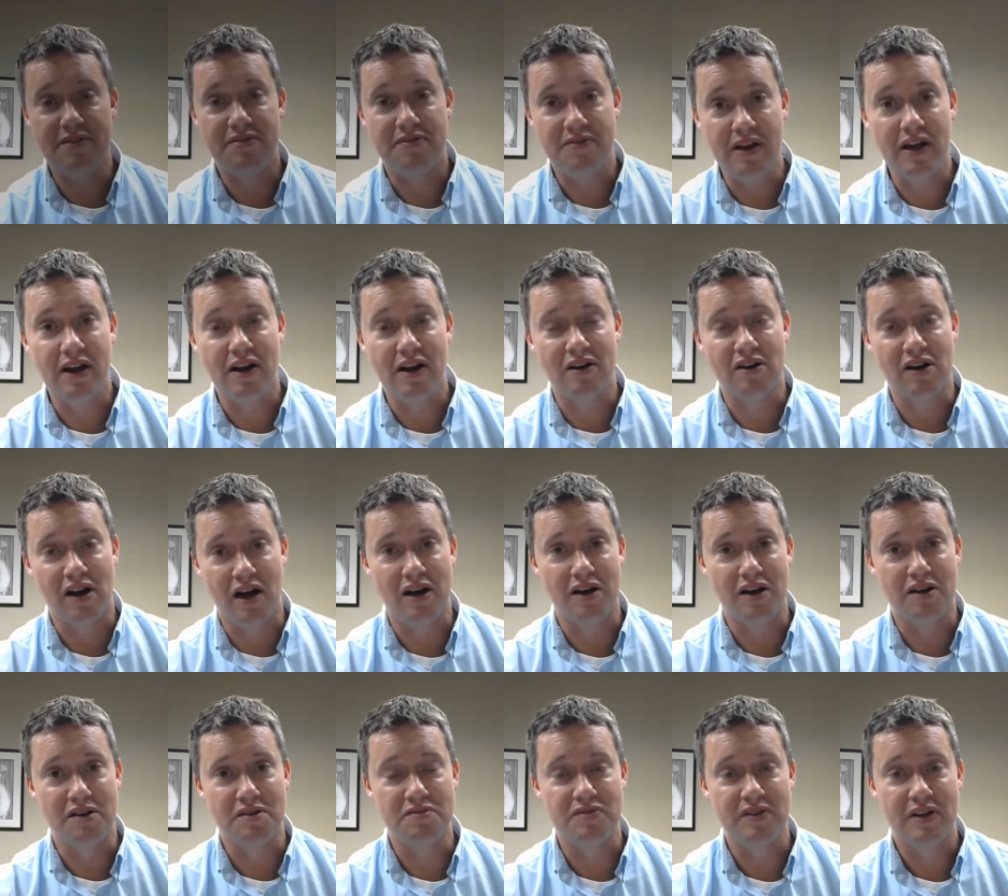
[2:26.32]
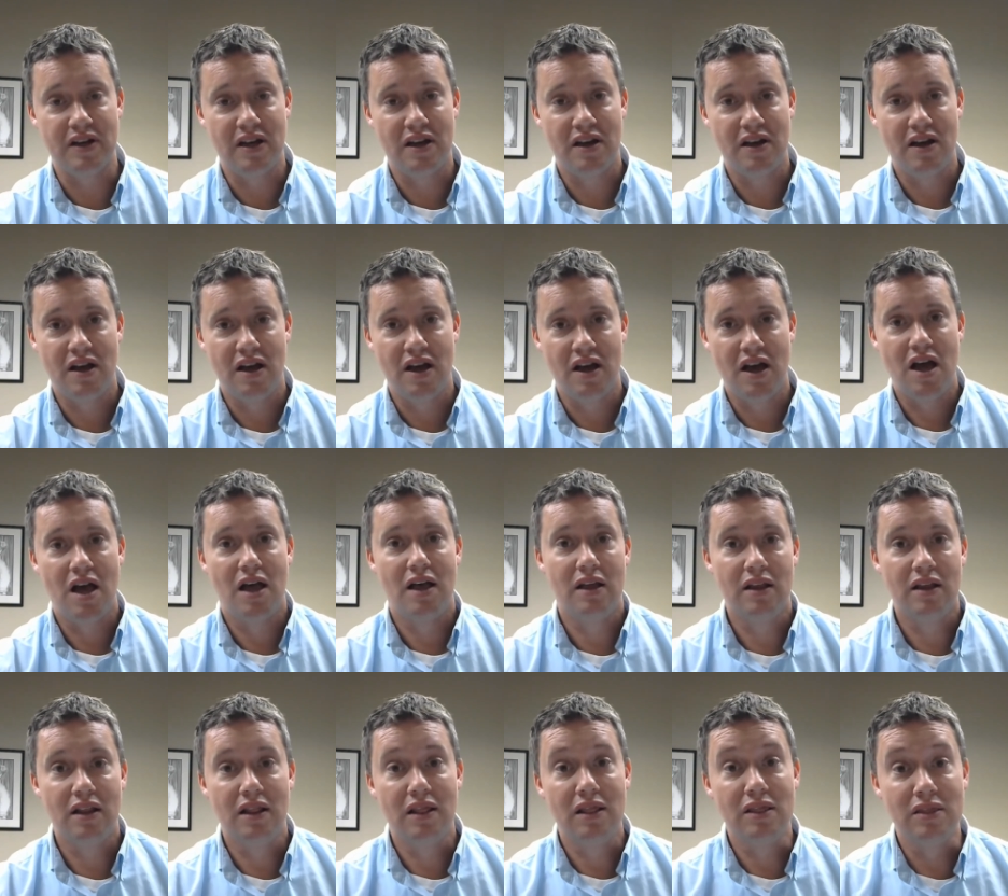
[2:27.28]
fear of
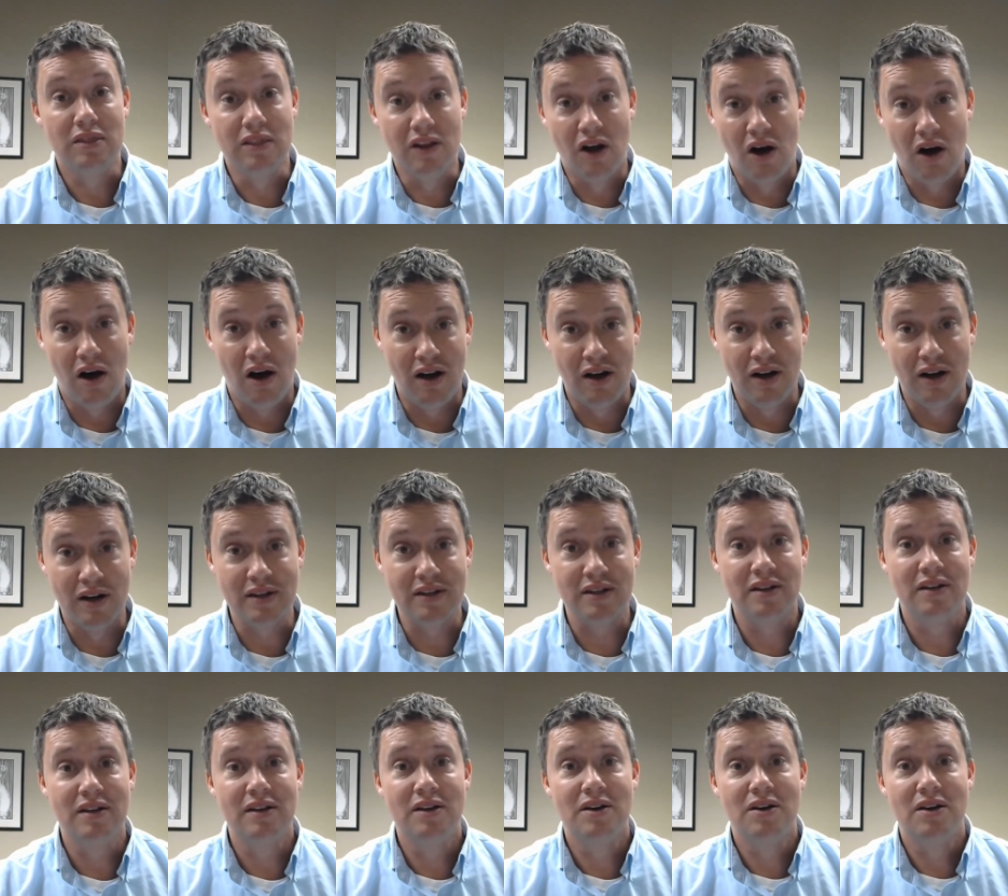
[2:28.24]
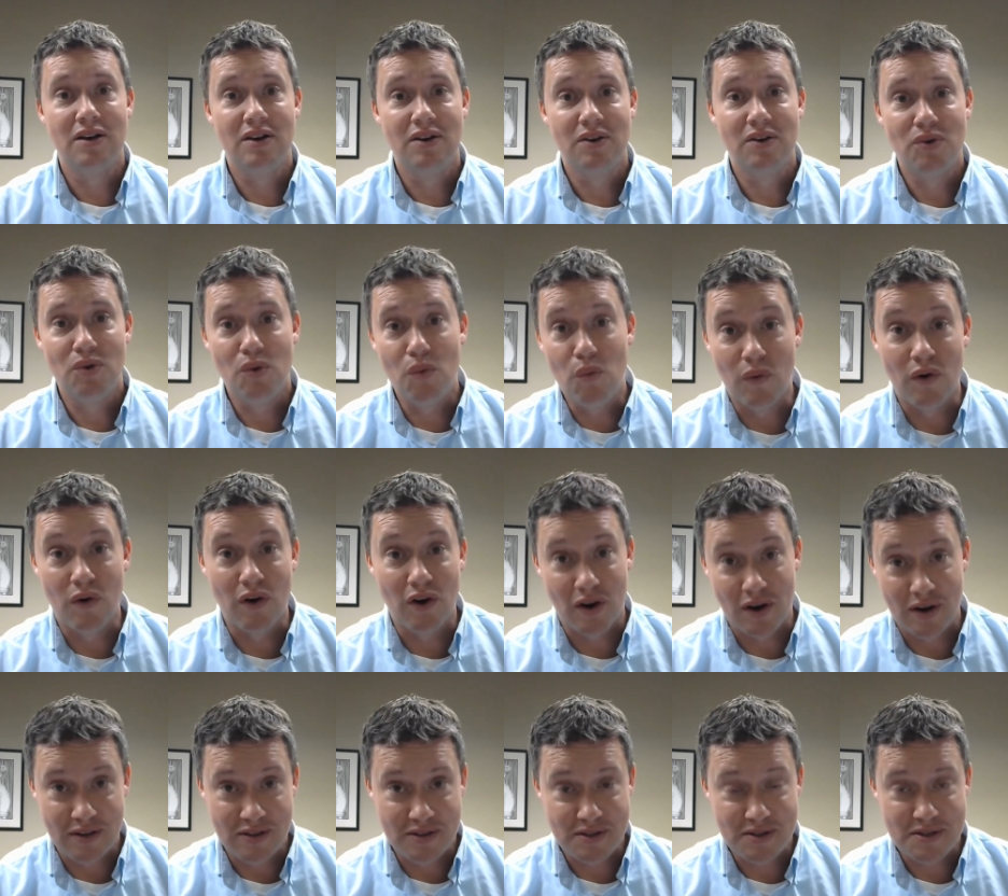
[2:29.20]
long
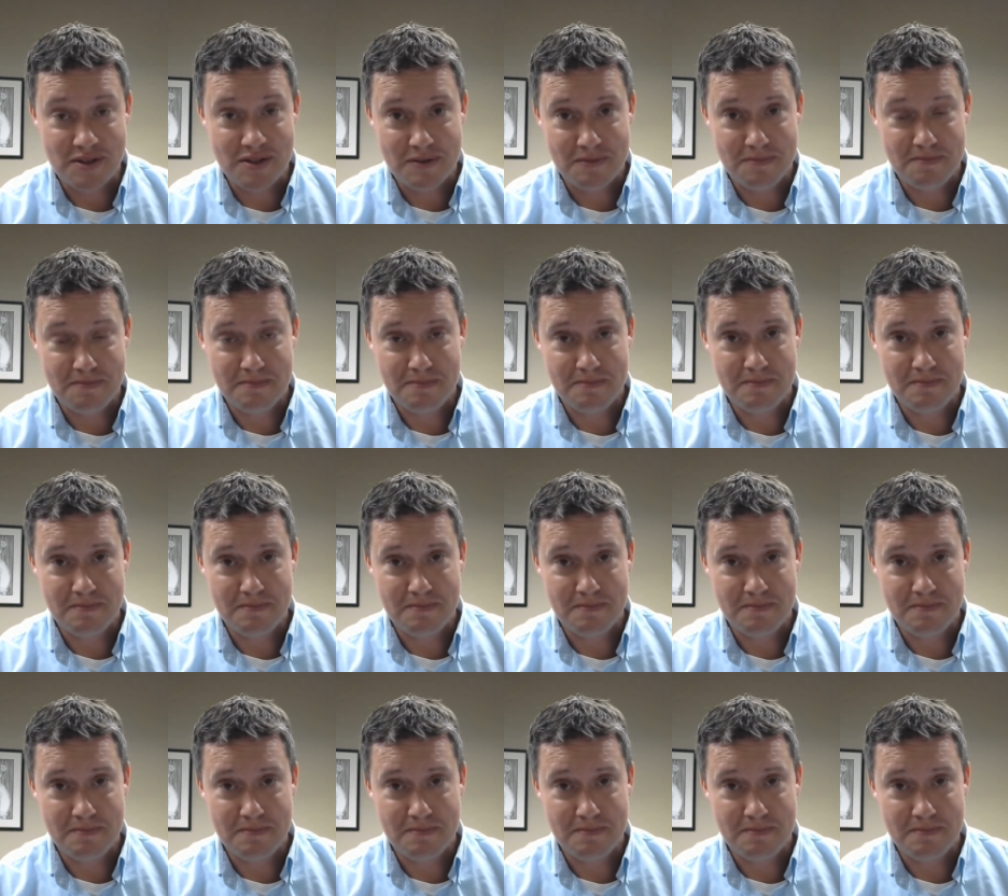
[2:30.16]
words.